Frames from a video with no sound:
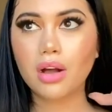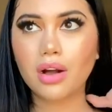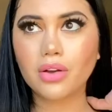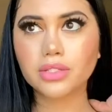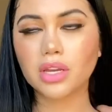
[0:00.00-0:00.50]

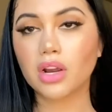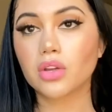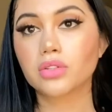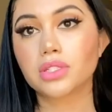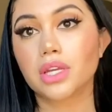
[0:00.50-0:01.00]
I was like, are
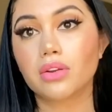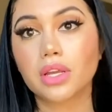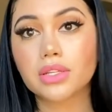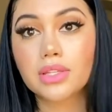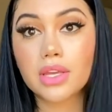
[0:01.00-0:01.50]
you
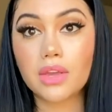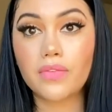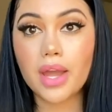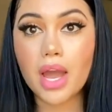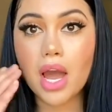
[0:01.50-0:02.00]
serious? Like
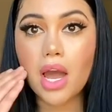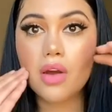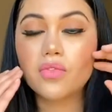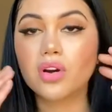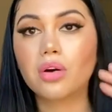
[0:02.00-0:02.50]
if I
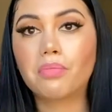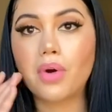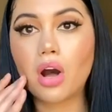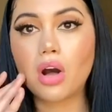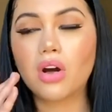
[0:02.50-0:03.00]
have a
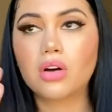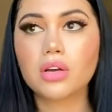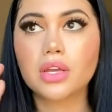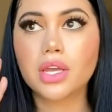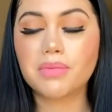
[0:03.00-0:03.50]

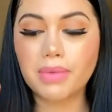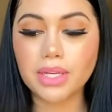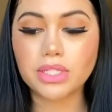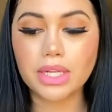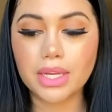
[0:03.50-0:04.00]
ball in
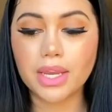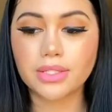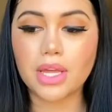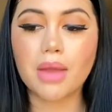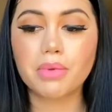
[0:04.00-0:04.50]
my cheek
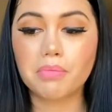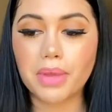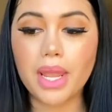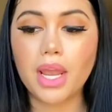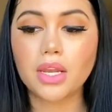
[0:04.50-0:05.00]
and I'm in
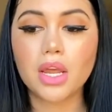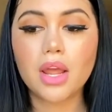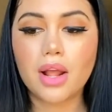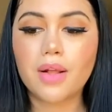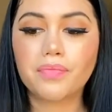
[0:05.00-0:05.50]
pain
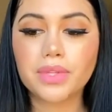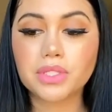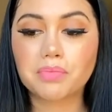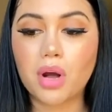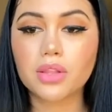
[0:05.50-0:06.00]
and
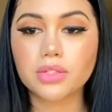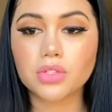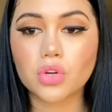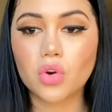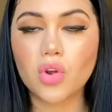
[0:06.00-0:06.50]
this ball
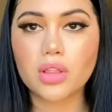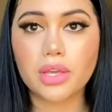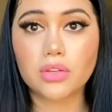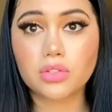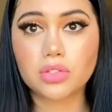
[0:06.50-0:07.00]
is growing,
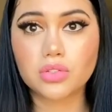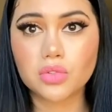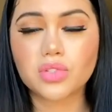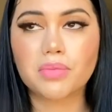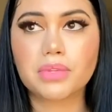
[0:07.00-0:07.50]
like you should
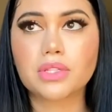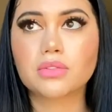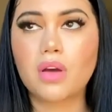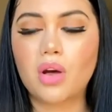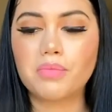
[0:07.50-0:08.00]
do something
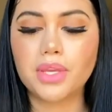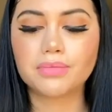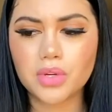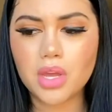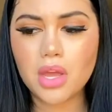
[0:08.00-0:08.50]
to help
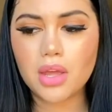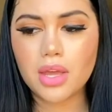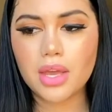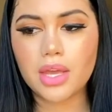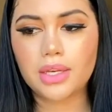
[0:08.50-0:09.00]
me.
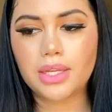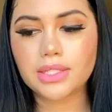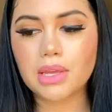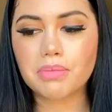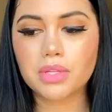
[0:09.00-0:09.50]
And
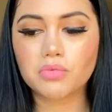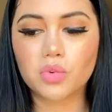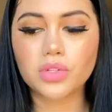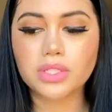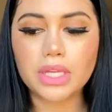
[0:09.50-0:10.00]
he's like, but
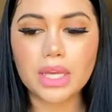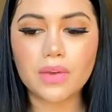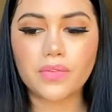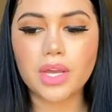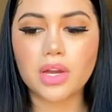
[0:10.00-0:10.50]
we'll see
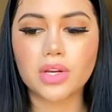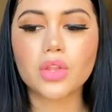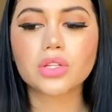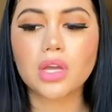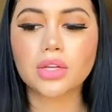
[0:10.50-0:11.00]
if like
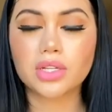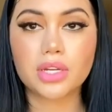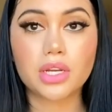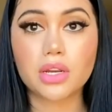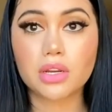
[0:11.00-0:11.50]
another doctor
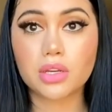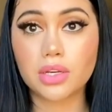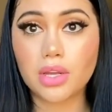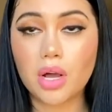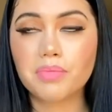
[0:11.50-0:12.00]
here
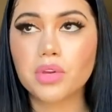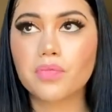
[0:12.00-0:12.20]
can help you.